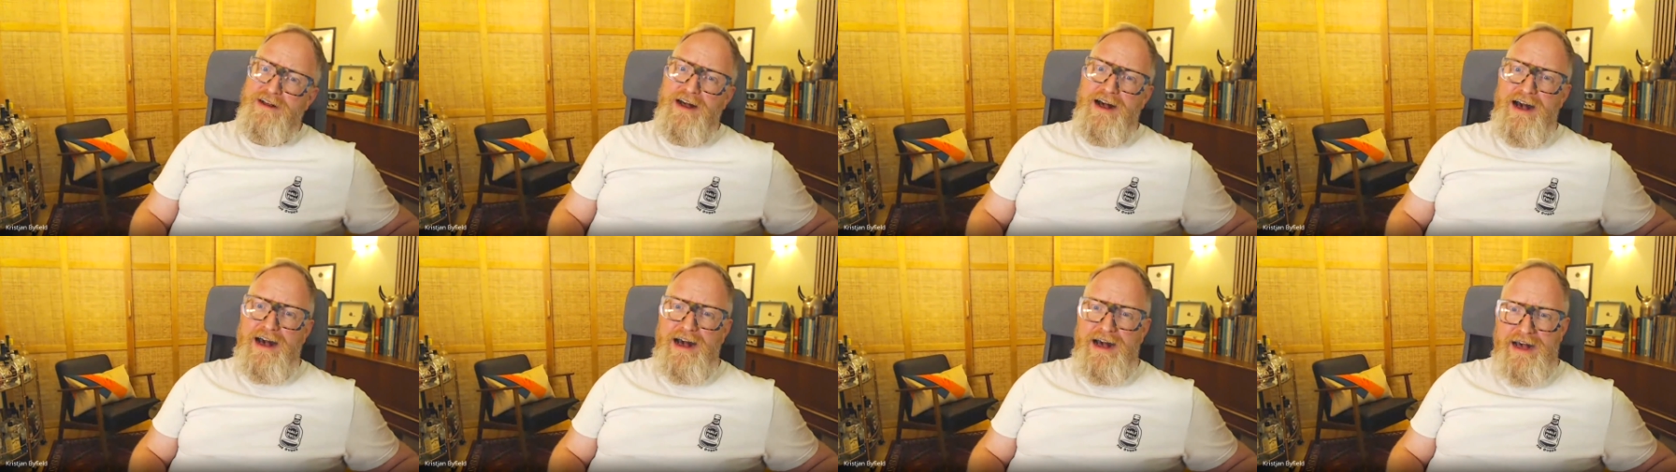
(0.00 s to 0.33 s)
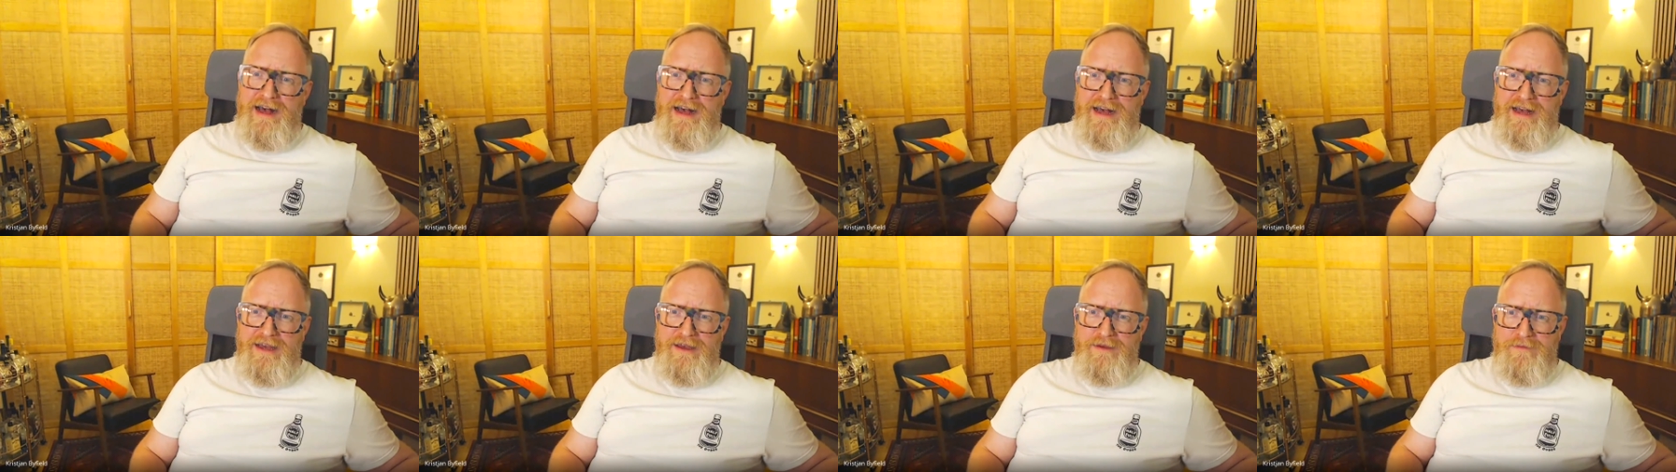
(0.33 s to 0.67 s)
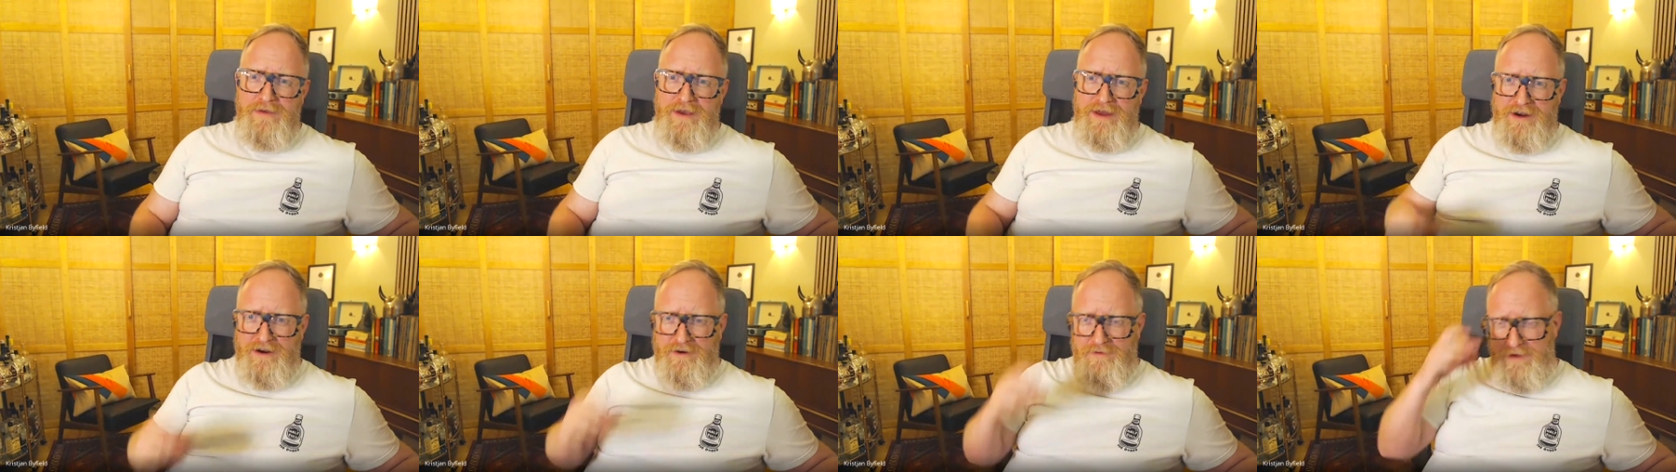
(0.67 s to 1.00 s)

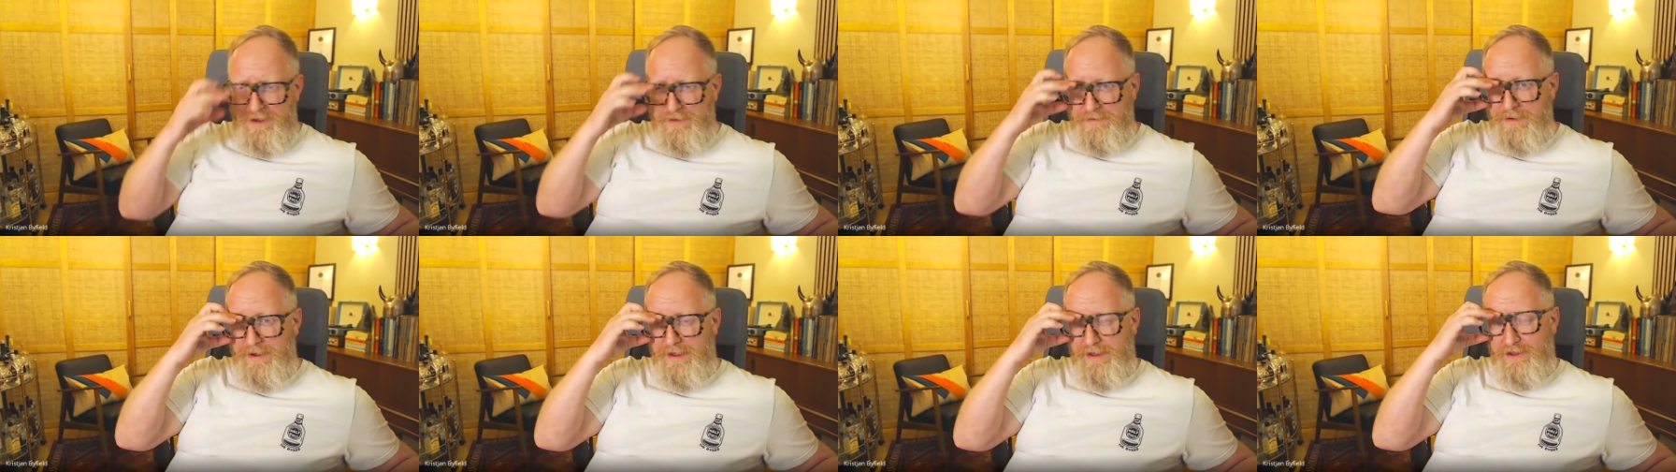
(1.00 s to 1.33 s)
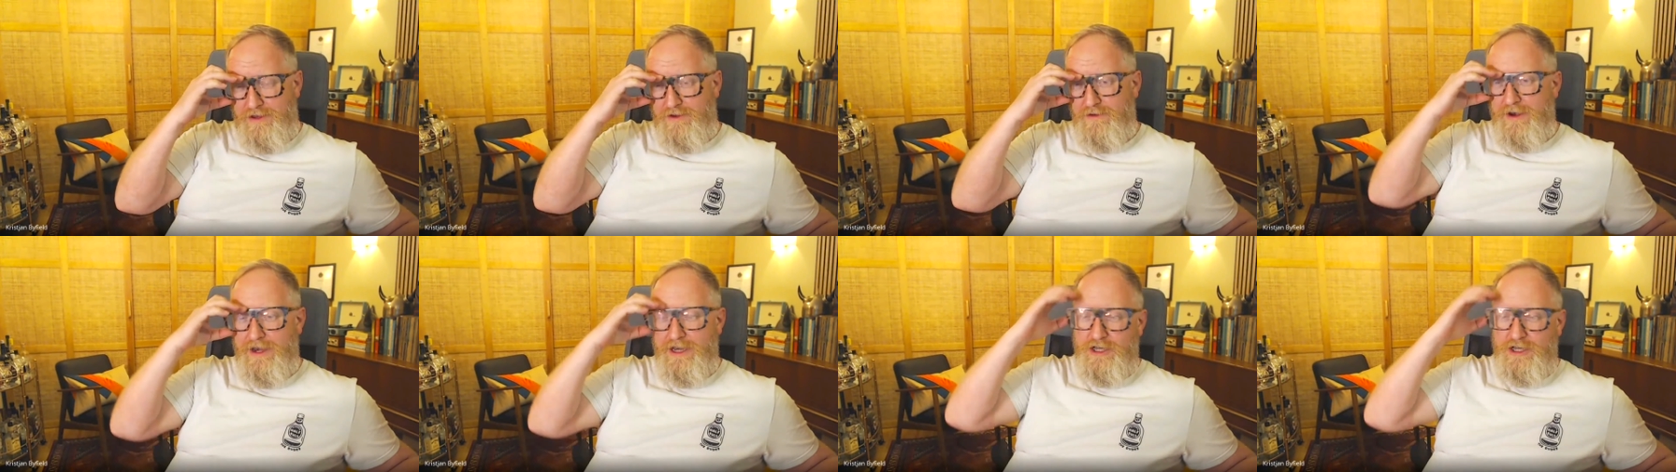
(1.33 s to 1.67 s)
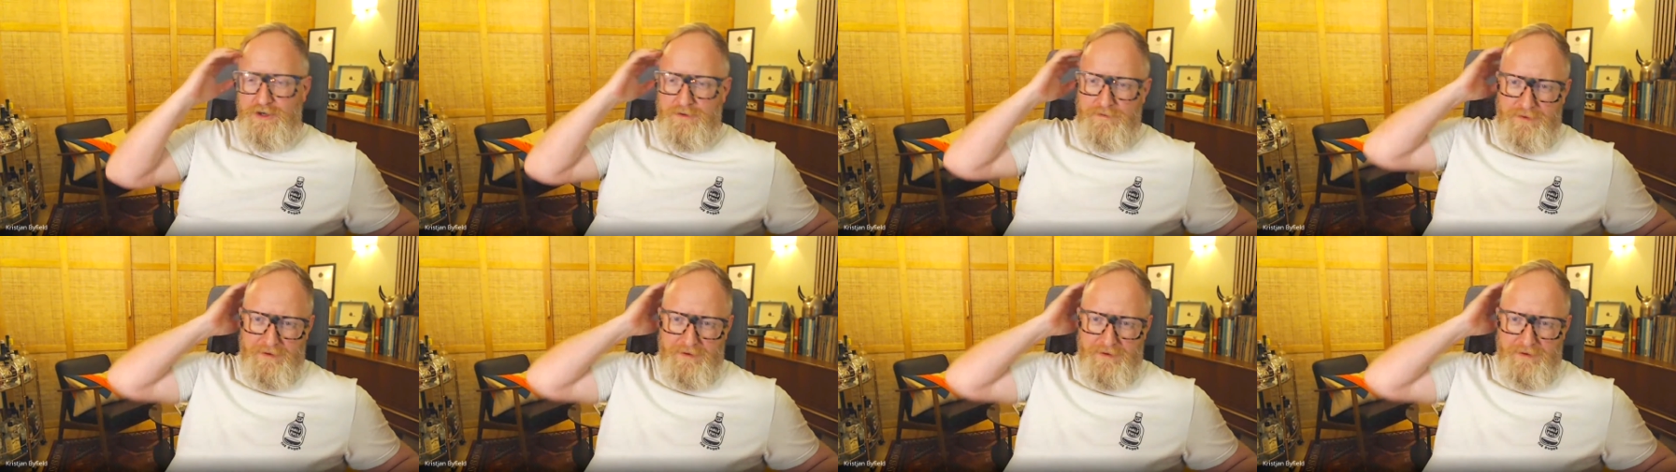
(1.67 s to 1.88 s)
and our Reaper integration.